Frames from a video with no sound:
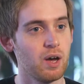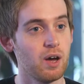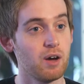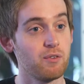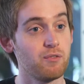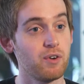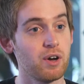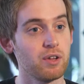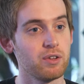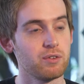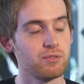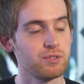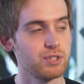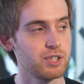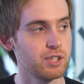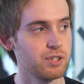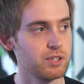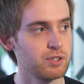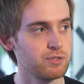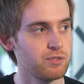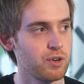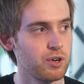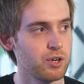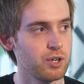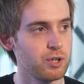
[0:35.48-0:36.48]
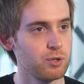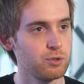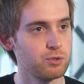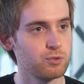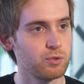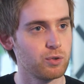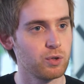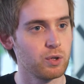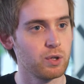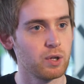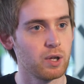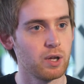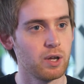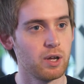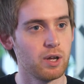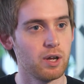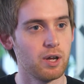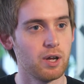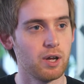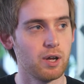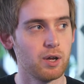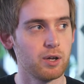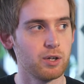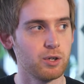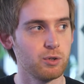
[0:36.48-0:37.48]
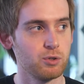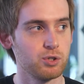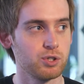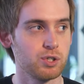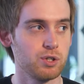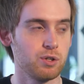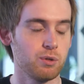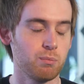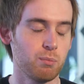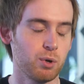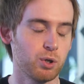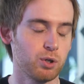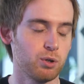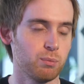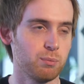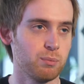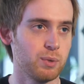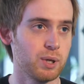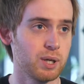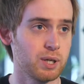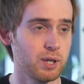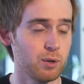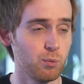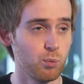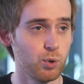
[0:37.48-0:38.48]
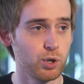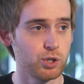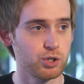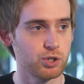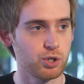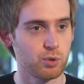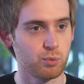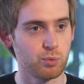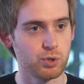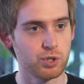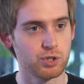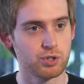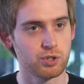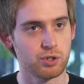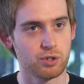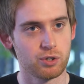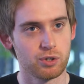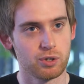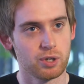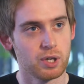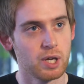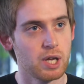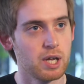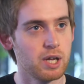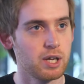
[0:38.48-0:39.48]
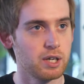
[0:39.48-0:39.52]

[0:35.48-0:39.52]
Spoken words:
I found the facilities very useful, using the model making workshop, which sort of